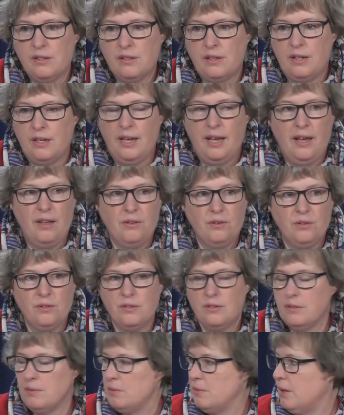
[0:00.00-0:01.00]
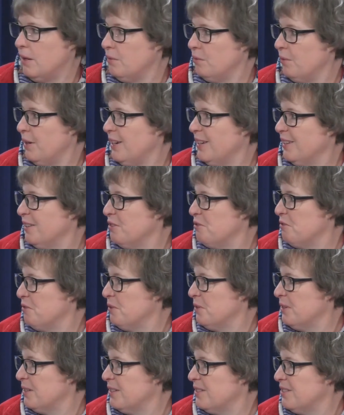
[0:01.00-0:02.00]
Like Heather's uh, running
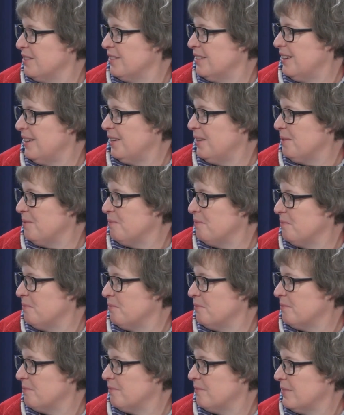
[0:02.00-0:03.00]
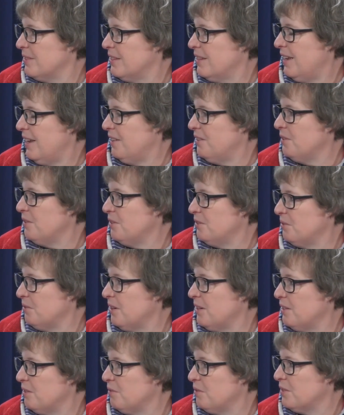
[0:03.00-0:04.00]
for um, Heather is
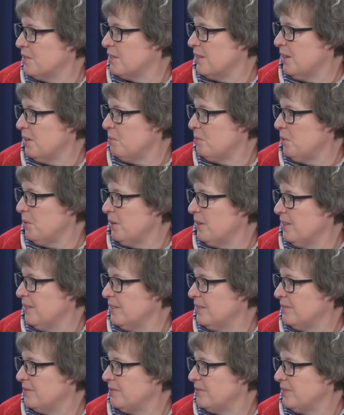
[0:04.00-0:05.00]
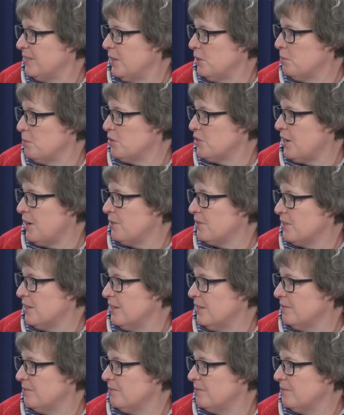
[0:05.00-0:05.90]
running for select board. Heather Buchkowski.